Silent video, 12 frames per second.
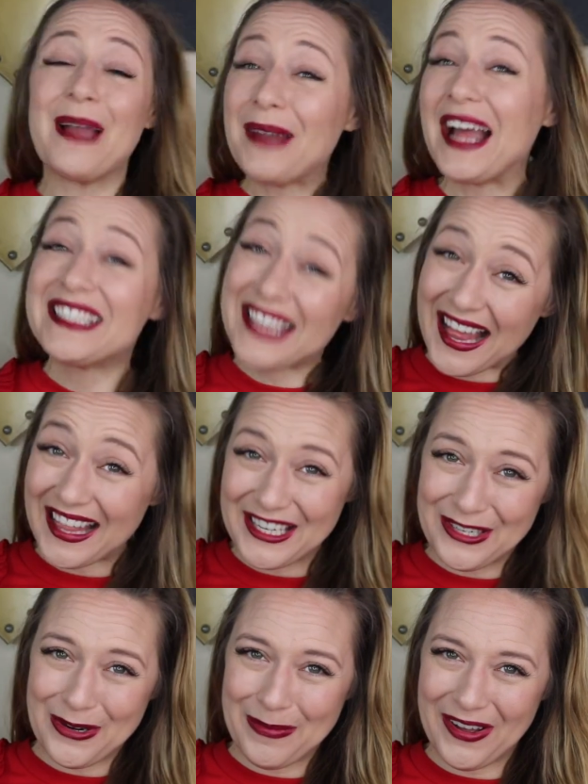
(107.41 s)
I'm not telling
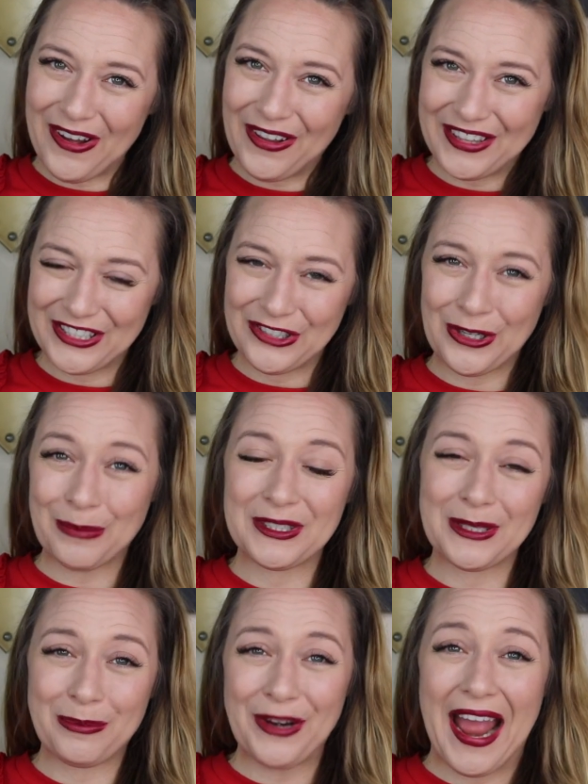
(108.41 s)
you about all these trips
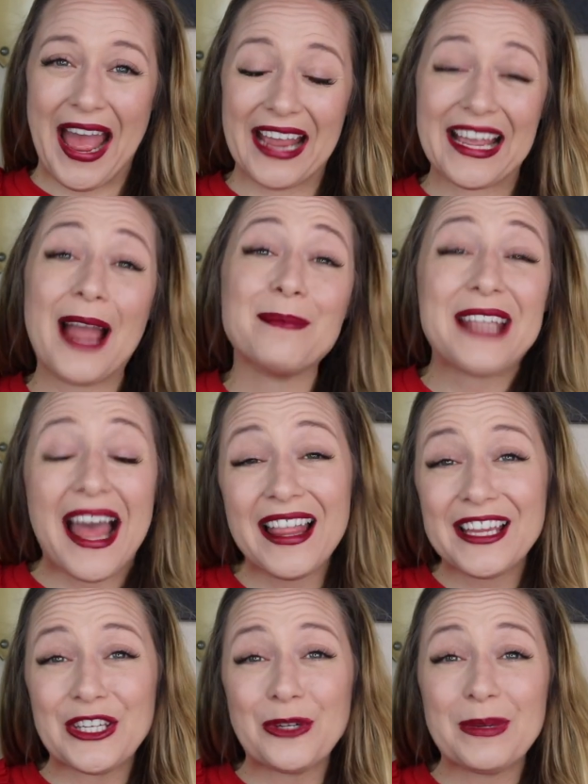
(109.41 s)
to brag. I'm
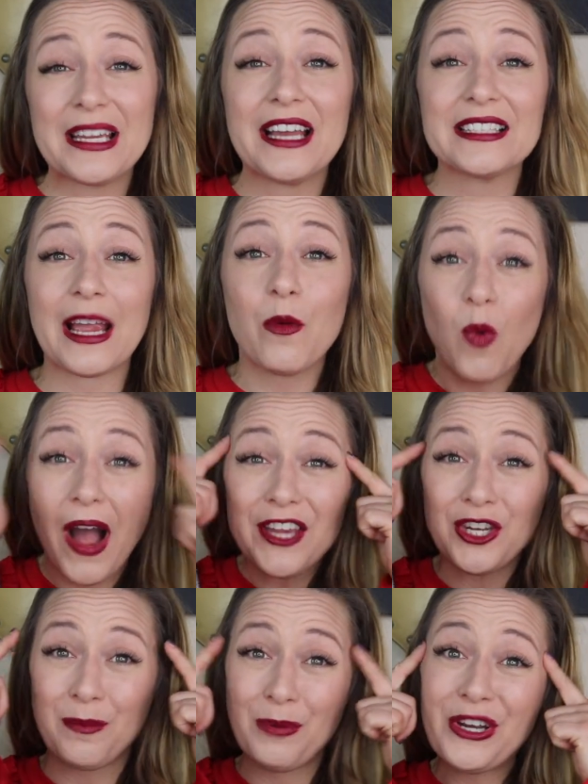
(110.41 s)
telling you because I want
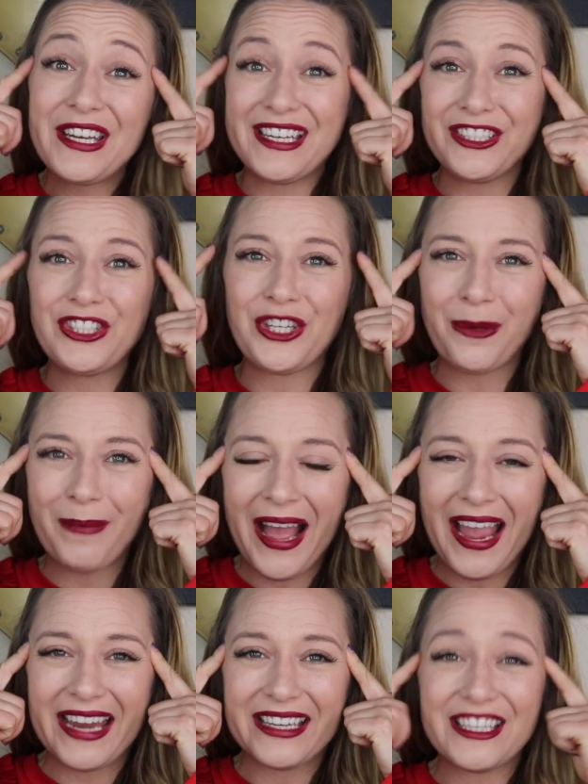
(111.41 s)
you to put it into your
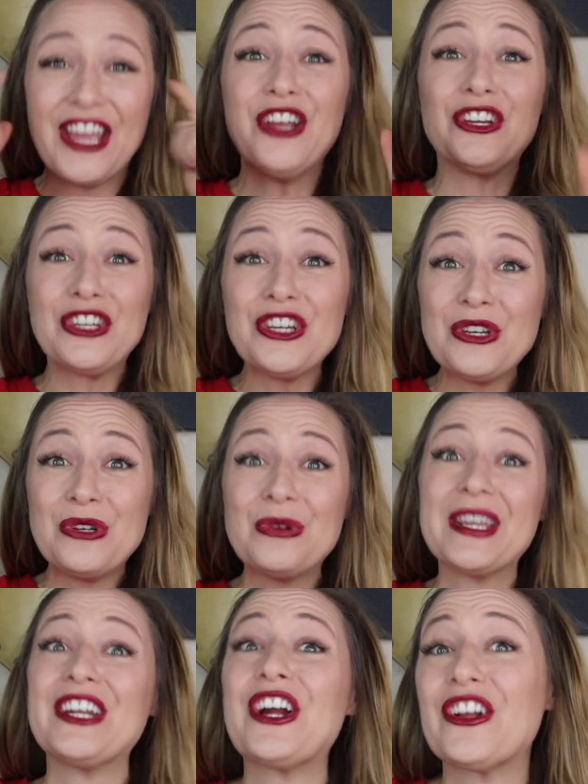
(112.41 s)
mind. You
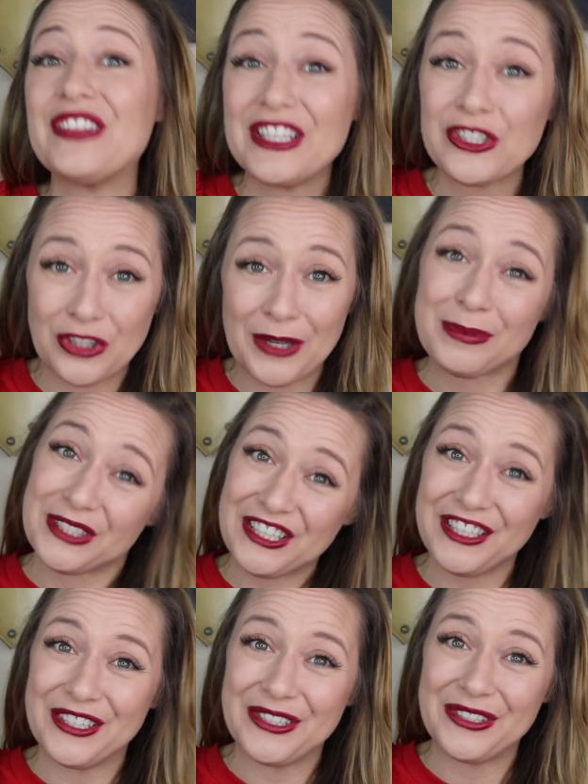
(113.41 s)
can earn these trips too.